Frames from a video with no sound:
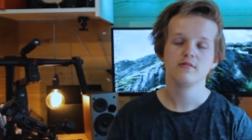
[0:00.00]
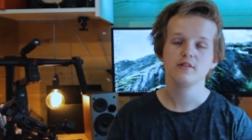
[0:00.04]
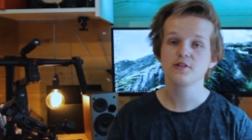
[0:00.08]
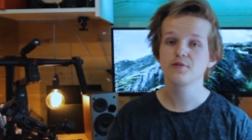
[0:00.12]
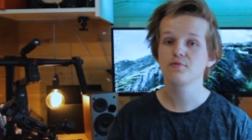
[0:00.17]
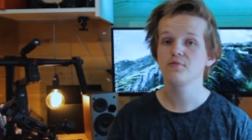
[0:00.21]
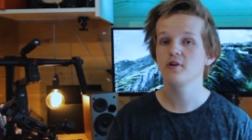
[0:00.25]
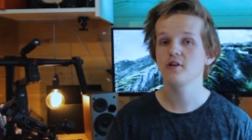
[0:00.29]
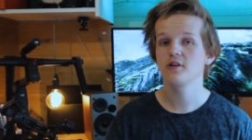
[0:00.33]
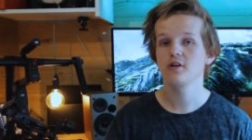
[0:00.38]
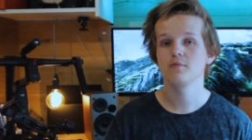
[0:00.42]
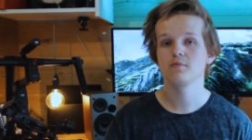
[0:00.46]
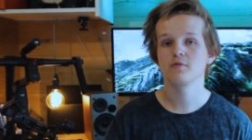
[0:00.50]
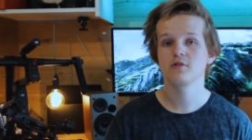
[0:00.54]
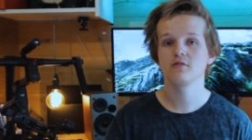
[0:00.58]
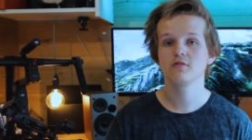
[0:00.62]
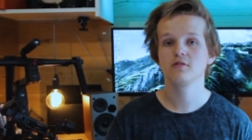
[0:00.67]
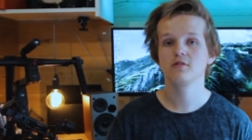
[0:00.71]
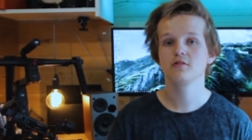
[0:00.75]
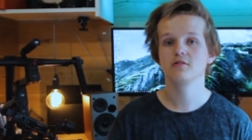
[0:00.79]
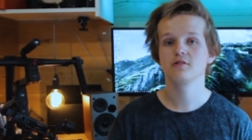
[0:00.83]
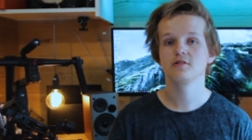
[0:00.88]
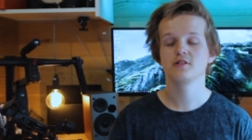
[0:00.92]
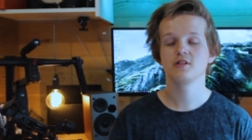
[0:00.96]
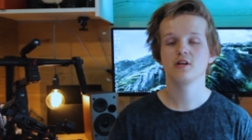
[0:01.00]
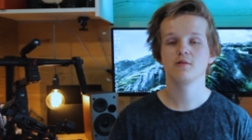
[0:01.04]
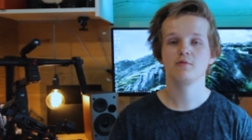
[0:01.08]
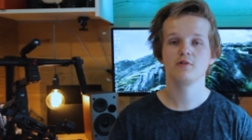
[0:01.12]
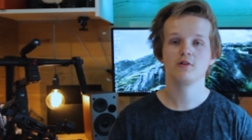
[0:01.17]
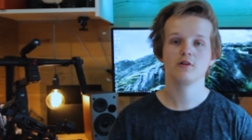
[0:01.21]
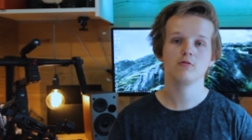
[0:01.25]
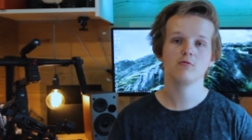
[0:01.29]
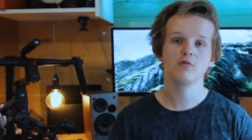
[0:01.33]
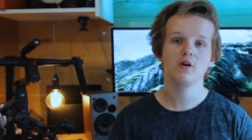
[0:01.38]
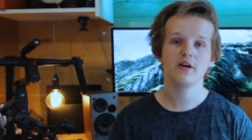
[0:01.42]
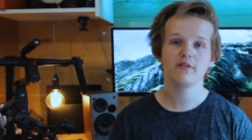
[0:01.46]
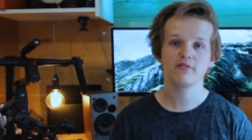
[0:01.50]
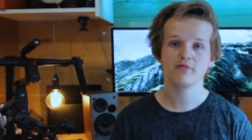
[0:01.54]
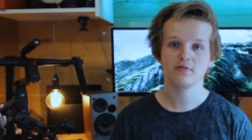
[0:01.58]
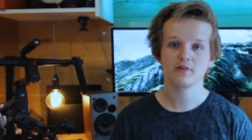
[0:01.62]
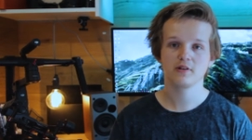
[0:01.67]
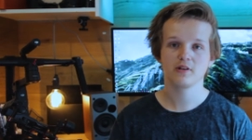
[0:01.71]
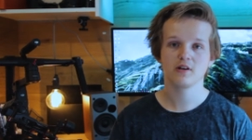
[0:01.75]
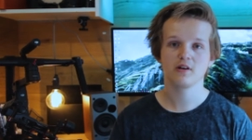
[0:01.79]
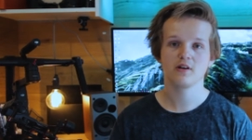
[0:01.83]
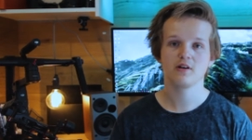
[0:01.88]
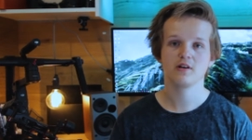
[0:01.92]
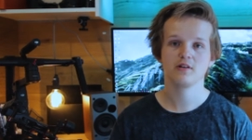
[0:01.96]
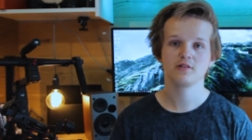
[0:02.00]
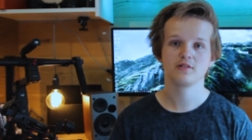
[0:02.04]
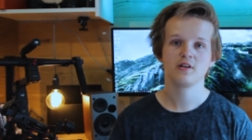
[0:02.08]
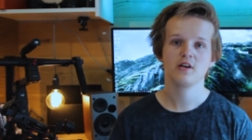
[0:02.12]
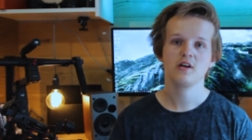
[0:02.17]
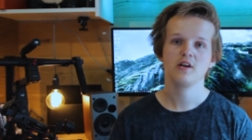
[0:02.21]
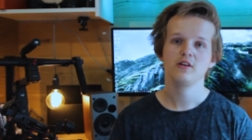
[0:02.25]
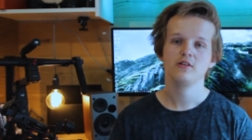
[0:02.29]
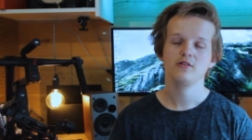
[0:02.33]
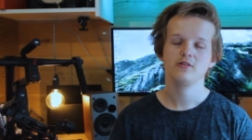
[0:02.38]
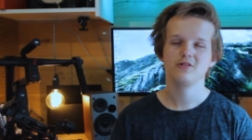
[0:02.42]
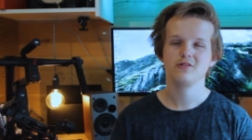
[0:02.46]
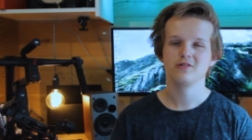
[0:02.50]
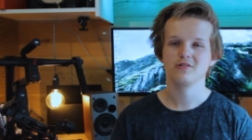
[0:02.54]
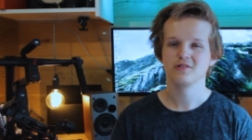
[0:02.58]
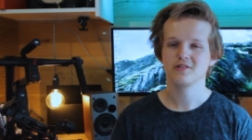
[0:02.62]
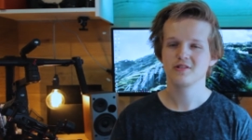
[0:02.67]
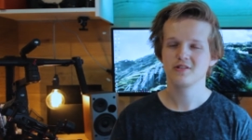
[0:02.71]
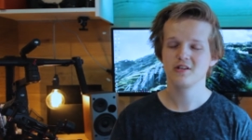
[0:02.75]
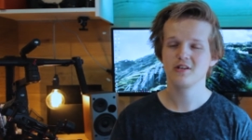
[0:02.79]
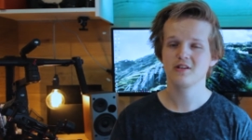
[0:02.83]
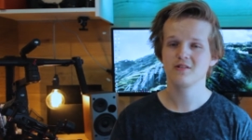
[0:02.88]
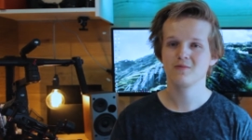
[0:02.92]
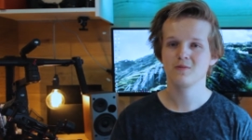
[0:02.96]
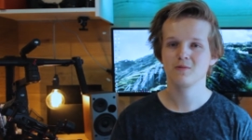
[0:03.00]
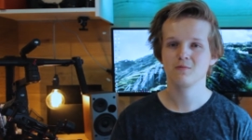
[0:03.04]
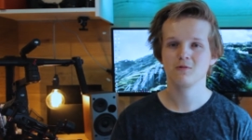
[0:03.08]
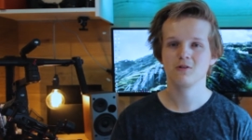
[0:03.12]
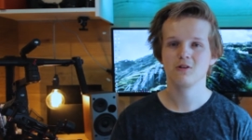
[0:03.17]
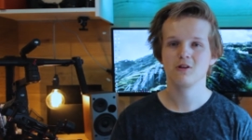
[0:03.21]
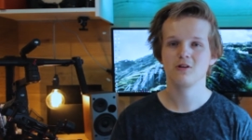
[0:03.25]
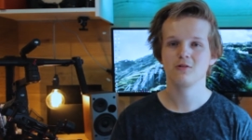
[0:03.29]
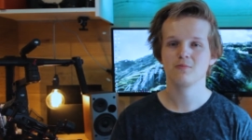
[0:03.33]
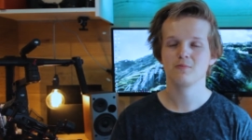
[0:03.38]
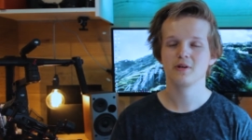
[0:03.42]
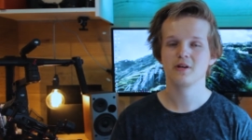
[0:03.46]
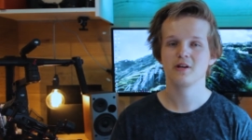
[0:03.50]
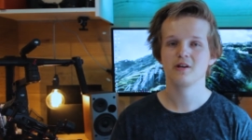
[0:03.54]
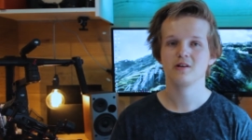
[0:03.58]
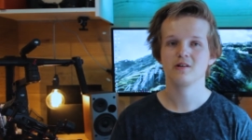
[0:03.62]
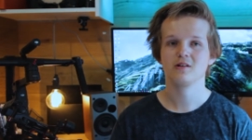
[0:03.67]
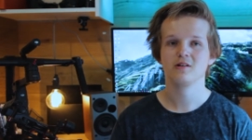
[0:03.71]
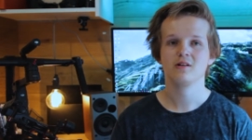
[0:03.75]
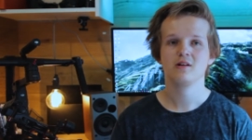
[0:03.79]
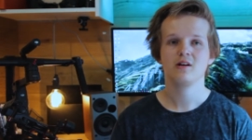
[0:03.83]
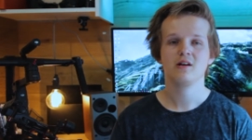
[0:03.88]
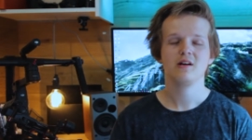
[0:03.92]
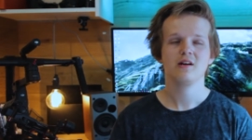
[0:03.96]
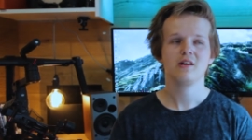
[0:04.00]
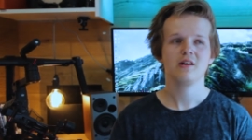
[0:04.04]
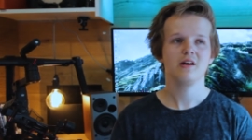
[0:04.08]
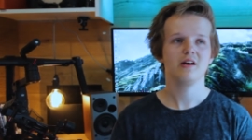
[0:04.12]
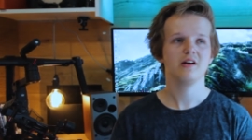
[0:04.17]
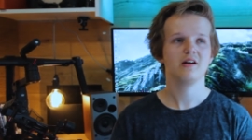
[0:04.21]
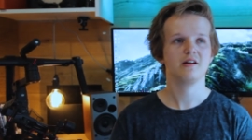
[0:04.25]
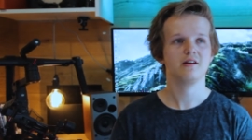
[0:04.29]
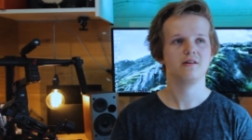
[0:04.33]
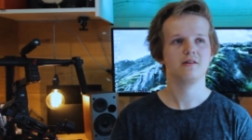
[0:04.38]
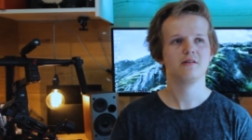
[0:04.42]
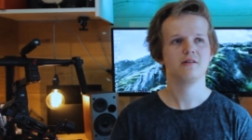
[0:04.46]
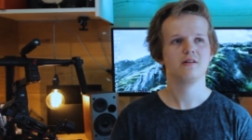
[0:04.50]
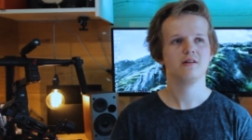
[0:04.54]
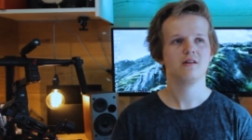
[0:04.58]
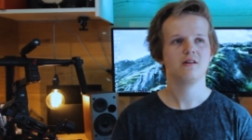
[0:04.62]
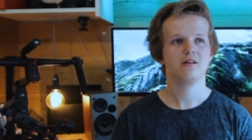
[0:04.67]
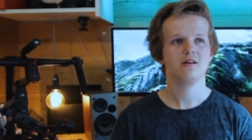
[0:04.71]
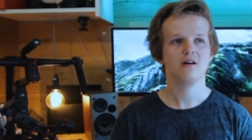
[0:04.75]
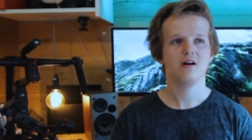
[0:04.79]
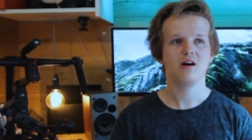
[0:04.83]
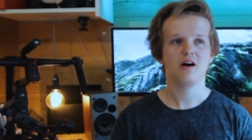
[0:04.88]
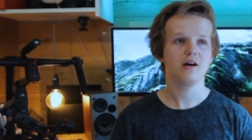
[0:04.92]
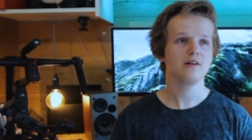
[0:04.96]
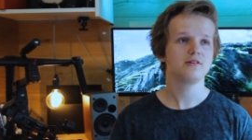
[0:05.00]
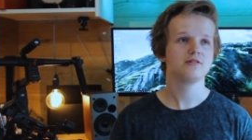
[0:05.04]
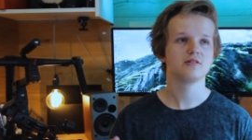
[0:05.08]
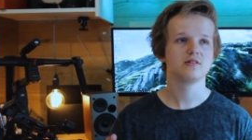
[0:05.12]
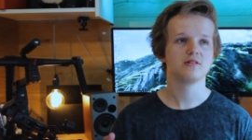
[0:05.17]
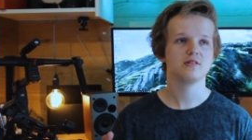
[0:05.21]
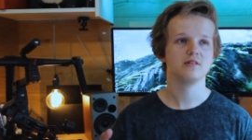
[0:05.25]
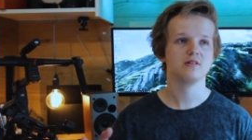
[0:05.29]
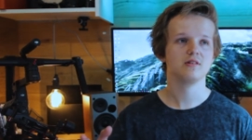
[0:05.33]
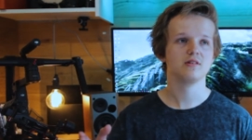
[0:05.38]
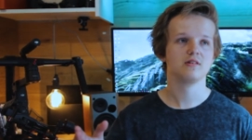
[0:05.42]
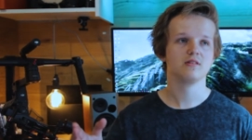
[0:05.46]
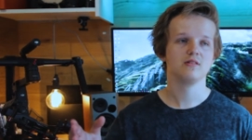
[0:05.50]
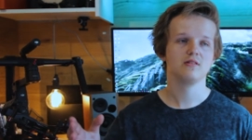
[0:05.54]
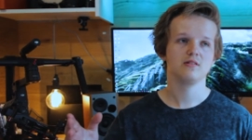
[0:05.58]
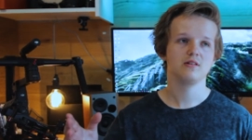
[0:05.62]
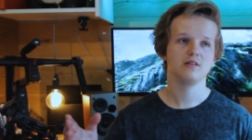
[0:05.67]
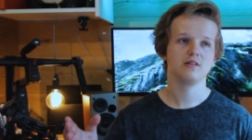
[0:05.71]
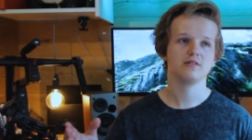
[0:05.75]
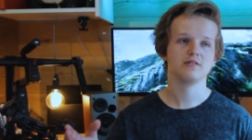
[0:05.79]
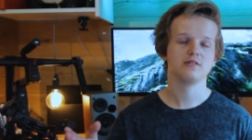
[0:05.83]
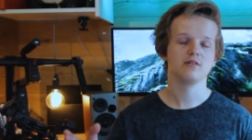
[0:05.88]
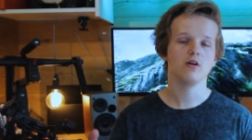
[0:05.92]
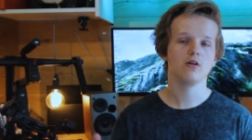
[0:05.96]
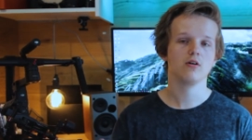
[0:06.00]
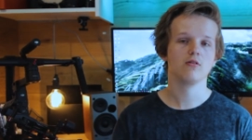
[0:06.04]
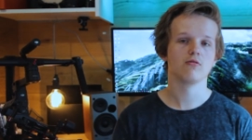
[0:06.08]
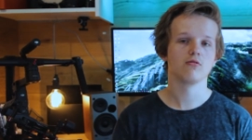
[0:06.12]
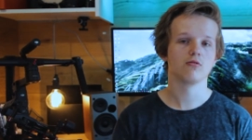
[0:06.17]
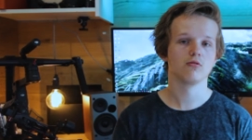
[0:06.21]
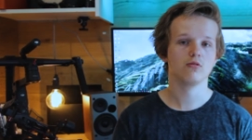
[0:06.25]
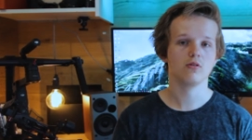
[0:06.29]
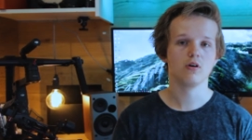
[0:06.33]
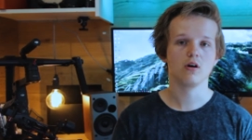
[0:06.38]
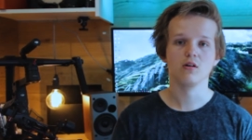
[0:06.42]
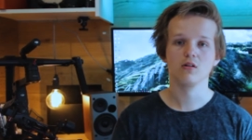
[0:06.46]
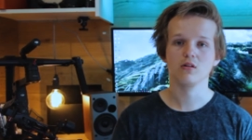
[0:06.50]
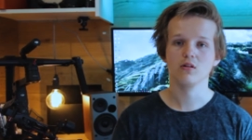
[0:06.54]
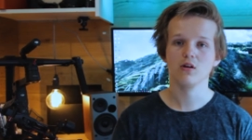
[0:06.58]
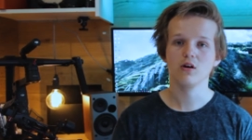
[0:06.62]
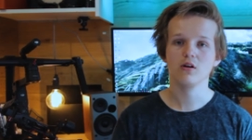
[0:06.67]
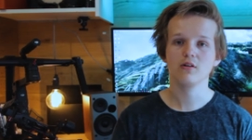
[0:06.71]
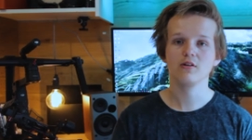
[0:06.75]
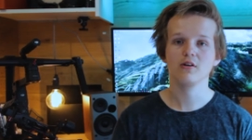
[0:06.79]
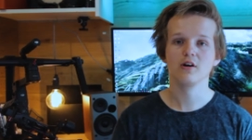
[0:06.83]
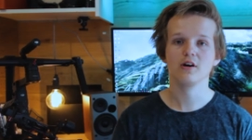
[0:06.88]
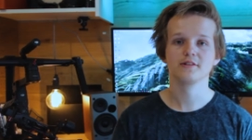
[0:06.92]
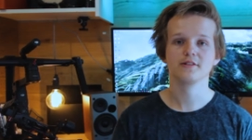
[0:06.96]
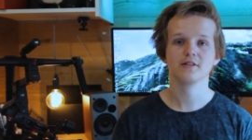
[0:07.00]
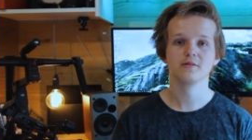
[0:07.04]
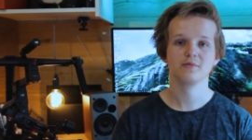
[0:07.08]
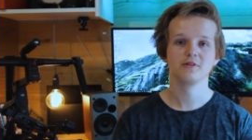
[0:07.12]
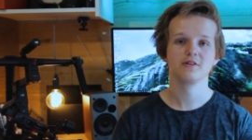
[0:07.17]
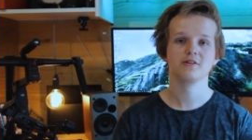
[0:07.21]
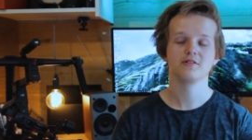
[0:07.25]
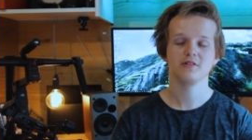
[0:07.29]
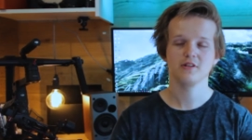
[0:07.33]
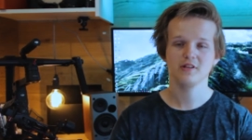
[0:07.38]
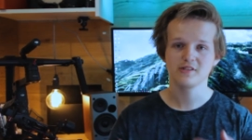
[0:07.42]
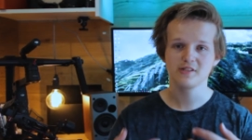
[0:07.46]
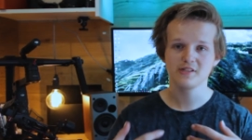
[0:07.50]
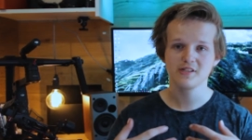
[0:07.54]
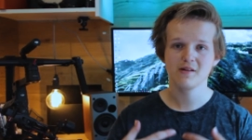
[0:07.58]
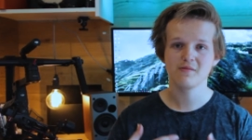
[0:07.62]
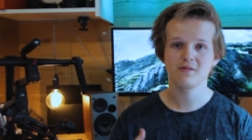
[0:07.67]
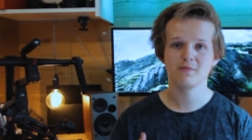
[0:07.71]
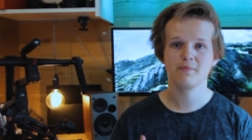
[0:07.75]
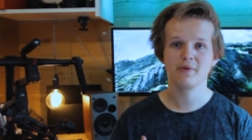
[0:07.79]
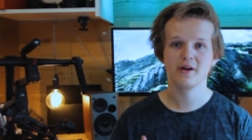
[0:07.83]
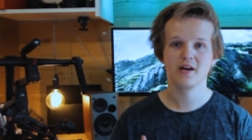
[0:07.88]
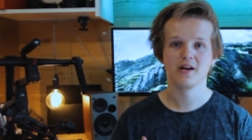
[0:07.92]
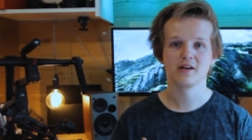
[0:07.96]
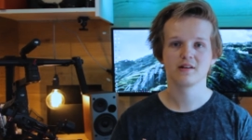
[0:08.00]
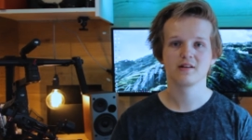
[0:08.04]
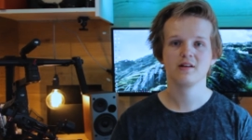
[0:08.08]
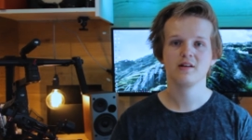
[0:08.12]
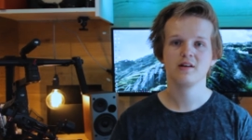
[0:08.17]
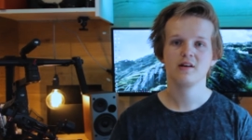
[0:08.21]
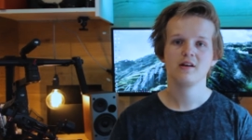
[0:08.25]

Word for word: This one I'm clearly stepping away from the cars you can see them on a lot better, and I just think it is overall a lot nicer because I stepped back,